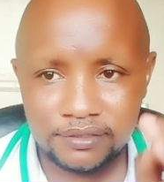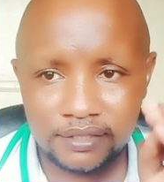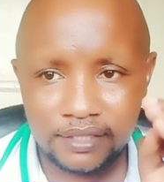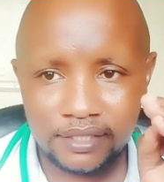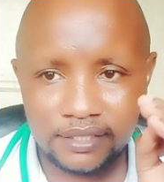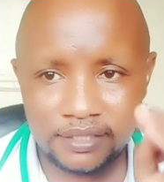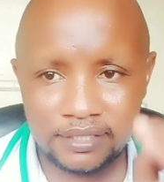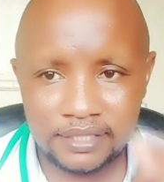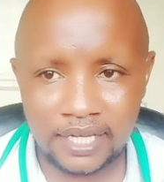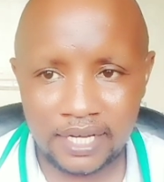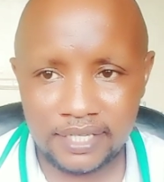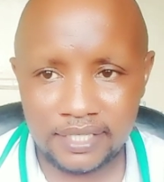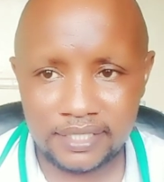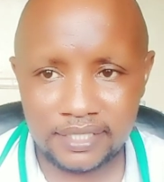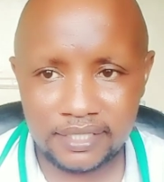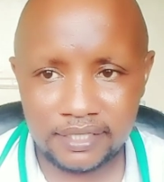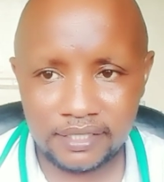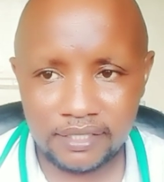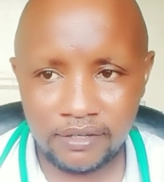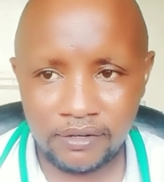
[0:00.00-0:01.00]

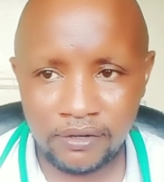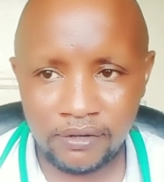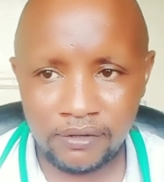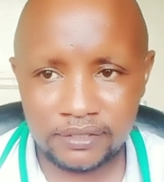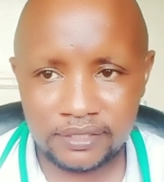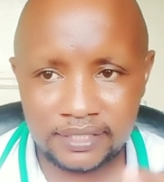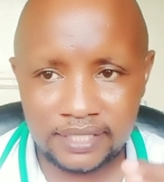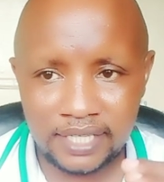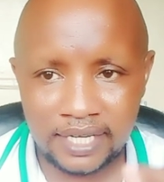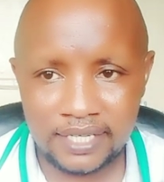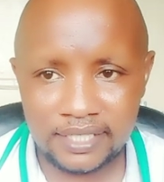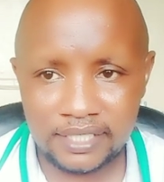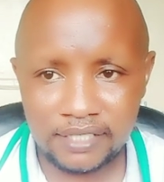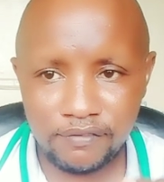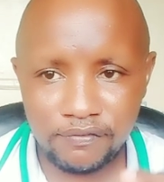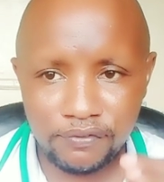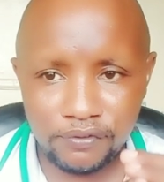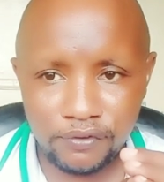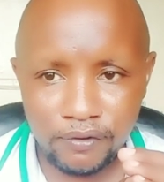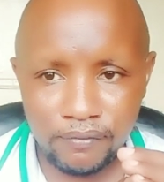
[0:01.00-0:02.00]
standing
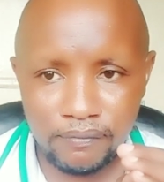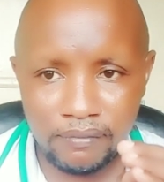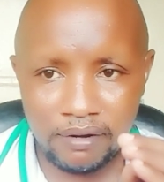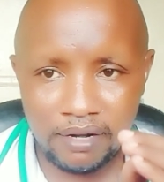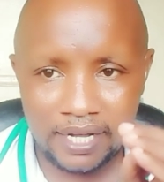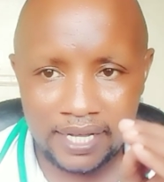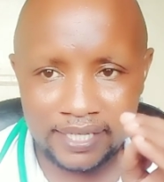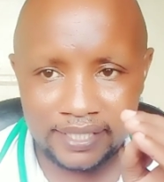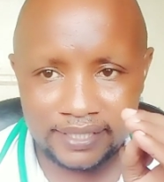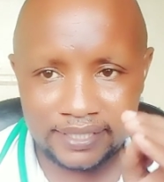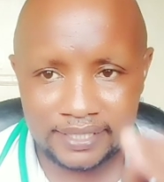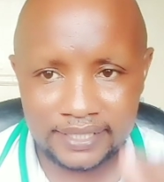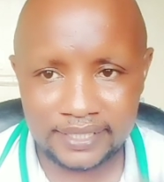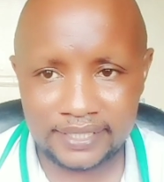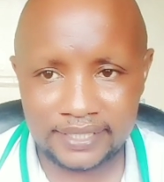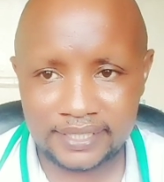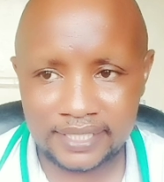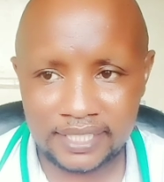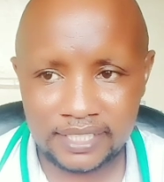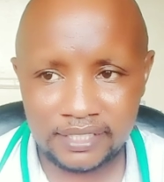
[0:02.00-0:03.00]
from a
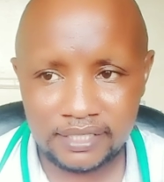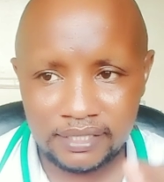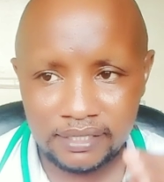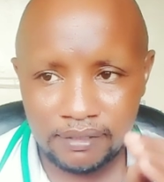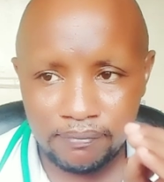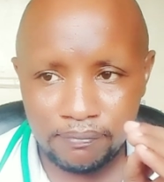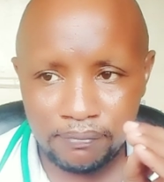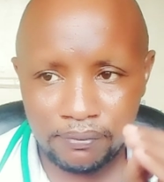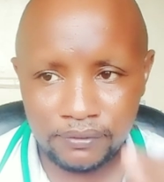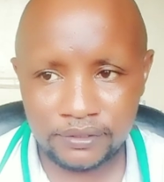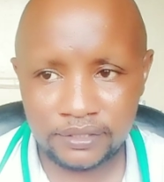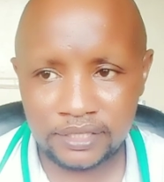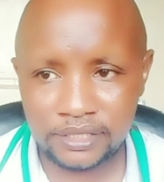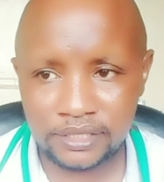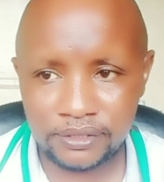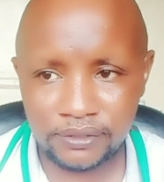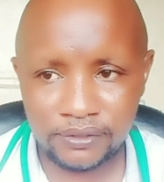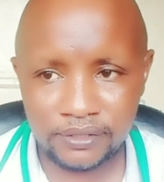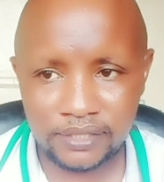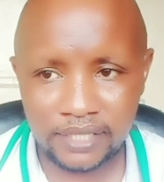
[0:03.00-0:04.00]
seated
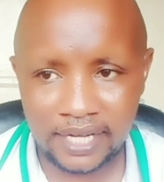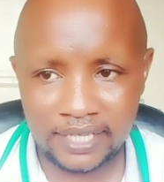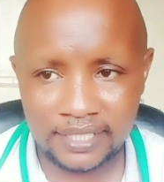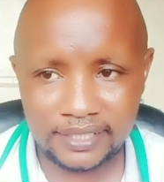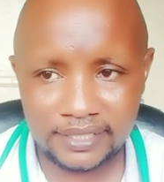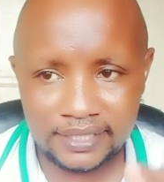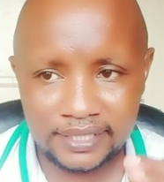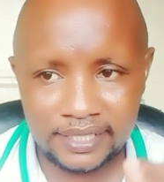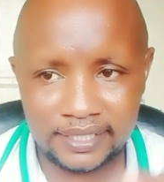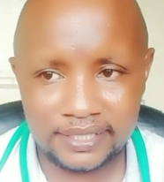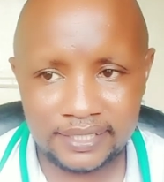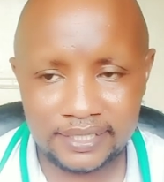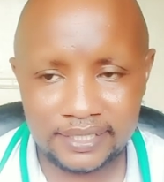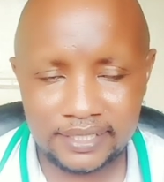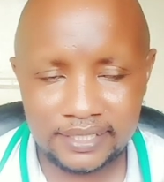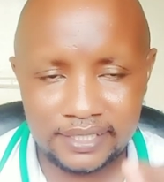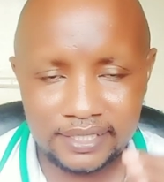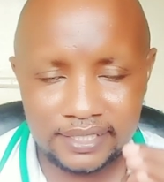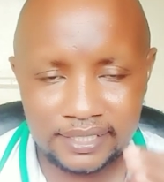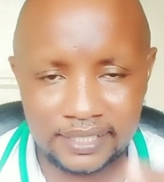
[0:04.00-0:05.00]
position and
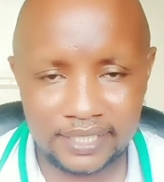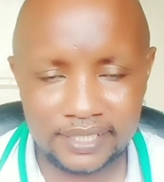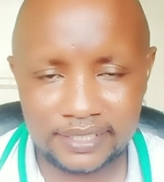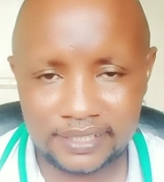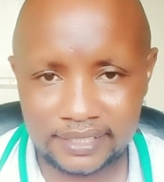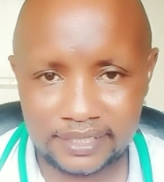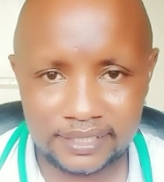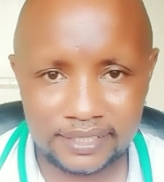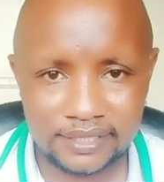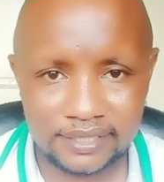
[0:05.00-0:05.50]
getting dressed.